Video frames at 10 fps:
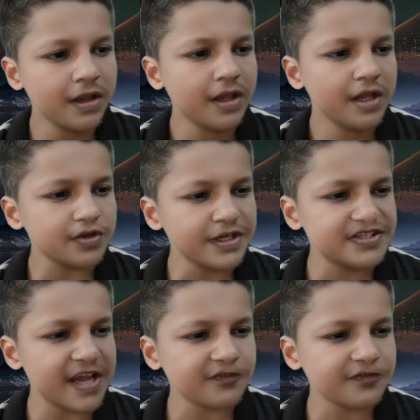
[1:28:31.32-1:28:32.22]
So it's
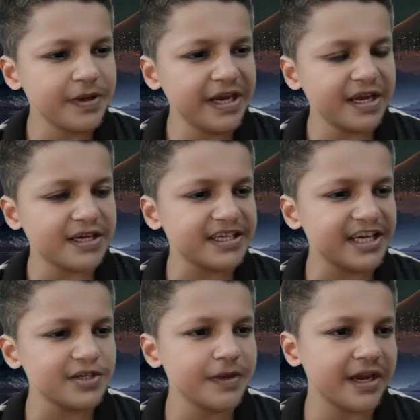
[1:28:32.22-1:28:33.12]
tough being a
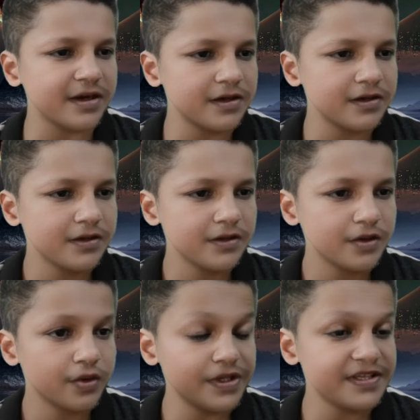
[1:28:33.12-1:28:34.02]
hitmaker
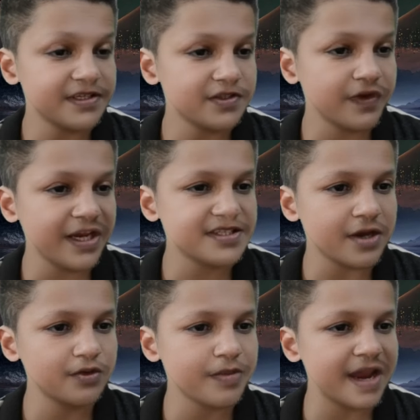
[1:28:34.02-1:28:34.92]
who isn't weighed
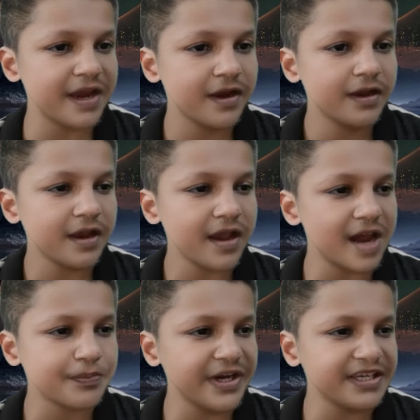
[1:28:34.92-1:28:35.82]
down by
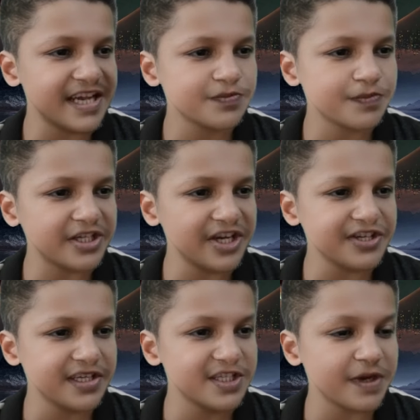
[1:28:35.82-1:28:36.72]
corporate
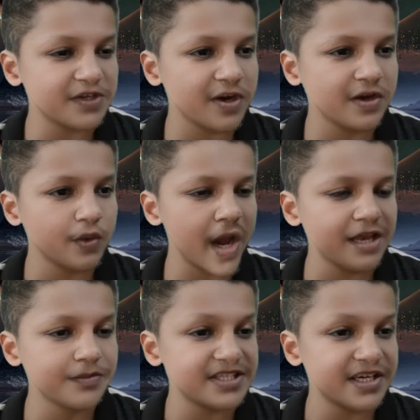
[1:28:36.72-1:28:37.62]
expectations, but for a
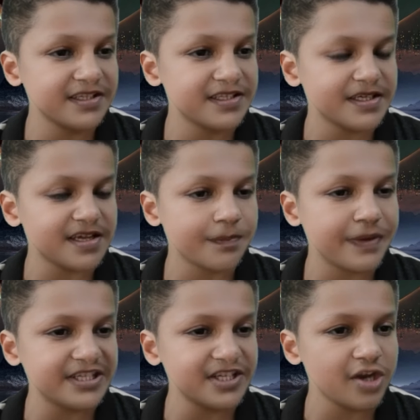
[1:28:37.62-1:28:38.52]
while Mister Gunn does a
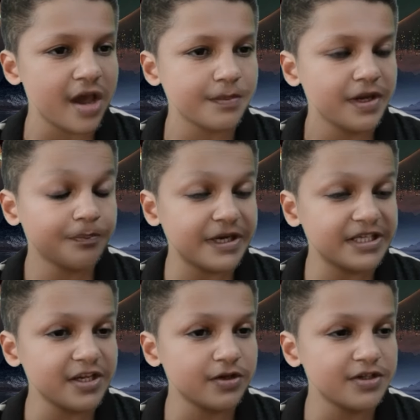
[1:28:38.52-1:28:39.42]
pretty job,
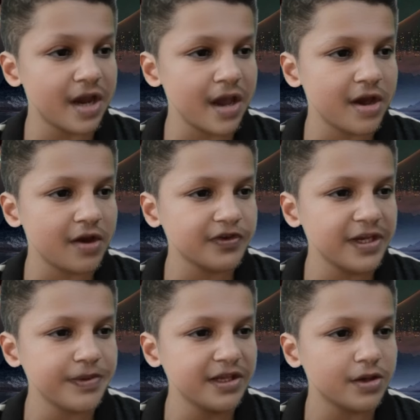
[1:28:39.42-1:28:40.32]
pretty good job of
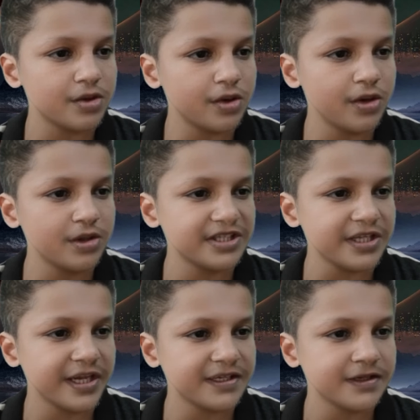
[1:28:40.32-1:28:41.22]
keeping the whole
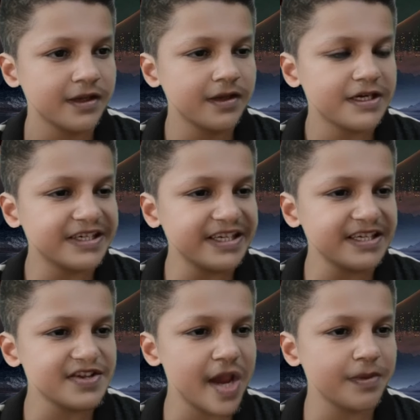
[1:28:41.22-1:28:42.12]
thing
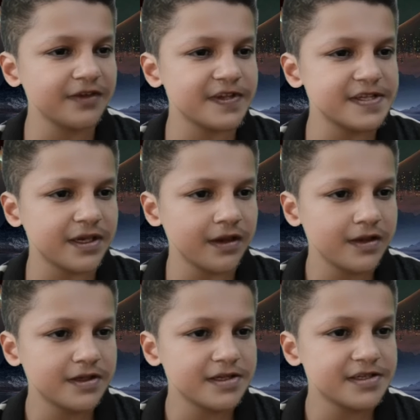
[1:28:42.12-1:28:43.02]
reasonably fuzzy,
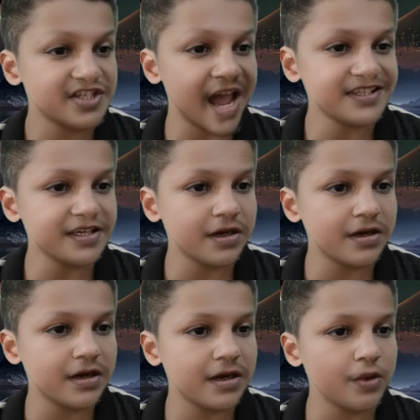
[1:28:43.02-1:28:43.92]
starting
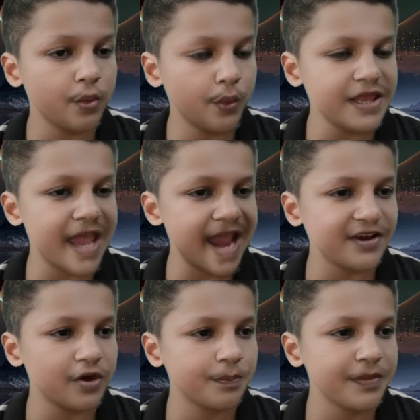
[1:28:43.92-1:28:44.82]
with
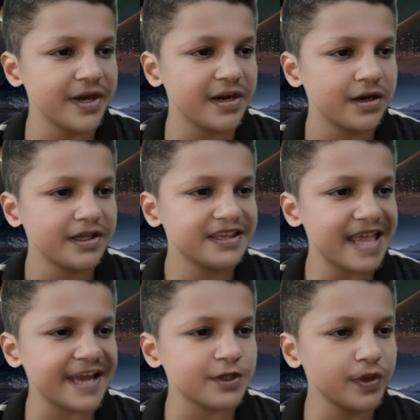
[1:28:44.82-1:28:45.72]
an opener
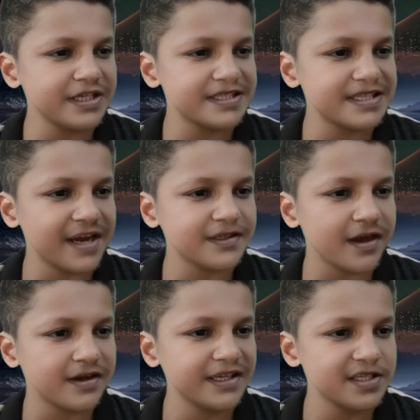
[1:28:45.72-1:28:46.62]
that winks at the
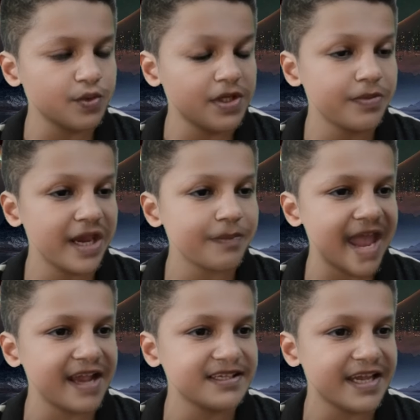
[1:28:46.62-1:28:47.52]
audience with big
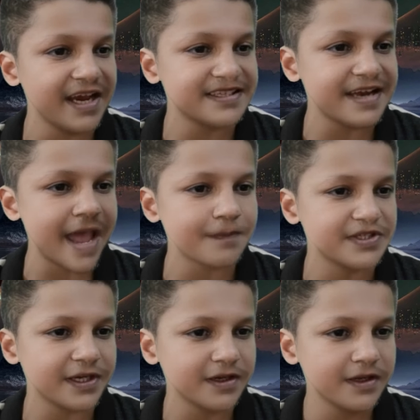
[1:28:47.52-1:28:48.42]
bangs and
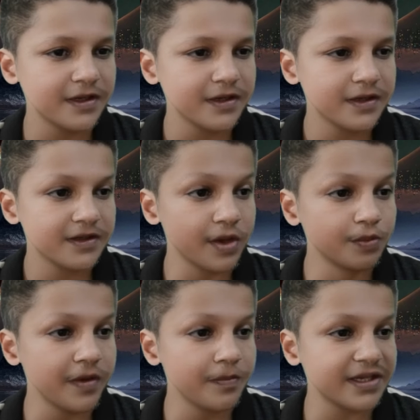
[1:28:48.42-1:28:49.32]
slapstick. The
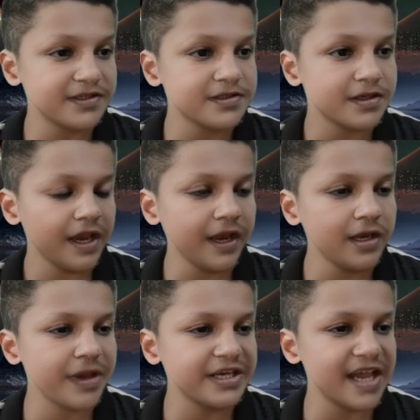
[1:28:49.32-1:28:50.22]
movie begins in
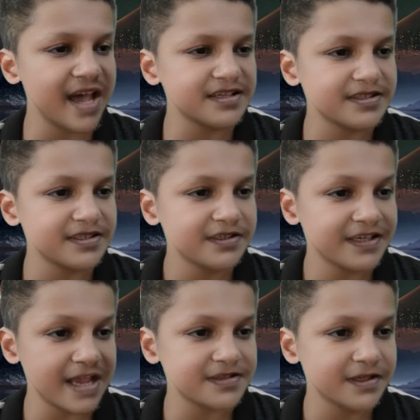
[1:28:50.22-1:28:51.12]
medias
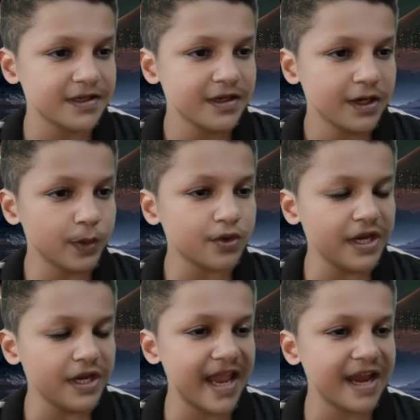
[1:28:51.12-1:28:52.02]
res, with
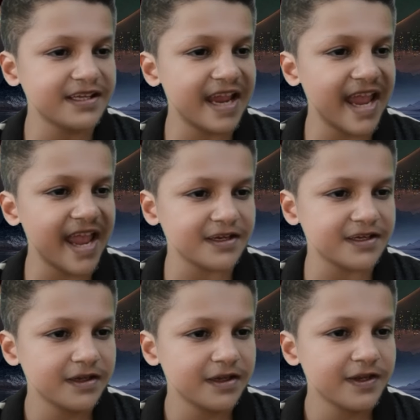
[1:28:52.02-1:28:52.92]
Quill and the gang
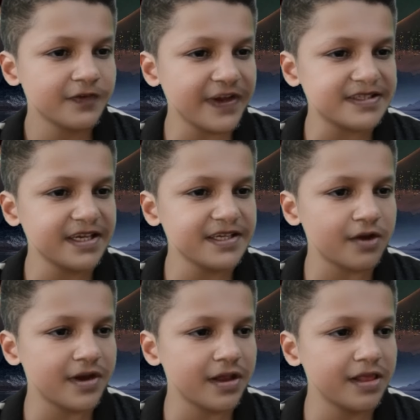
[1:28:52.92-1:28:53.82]
facing
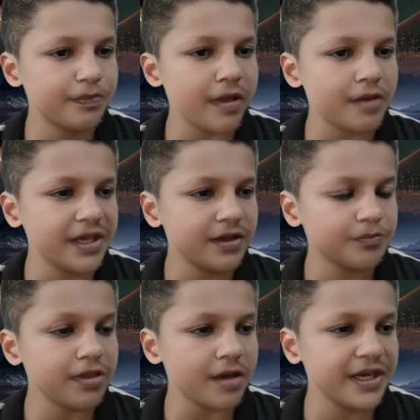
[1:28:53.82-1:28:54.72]
down a blobby,
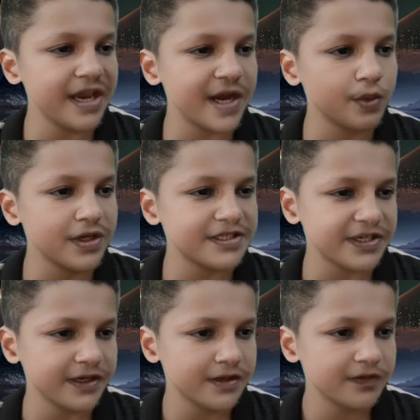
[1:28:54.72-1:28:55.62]
blobby
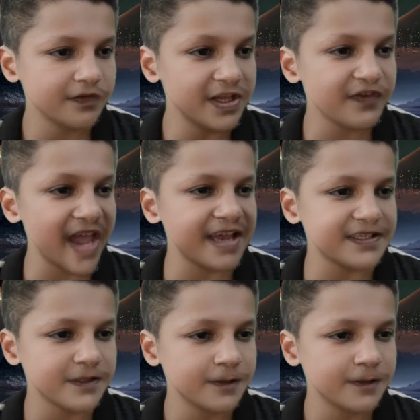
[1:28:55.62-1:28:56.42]
adversary with fat,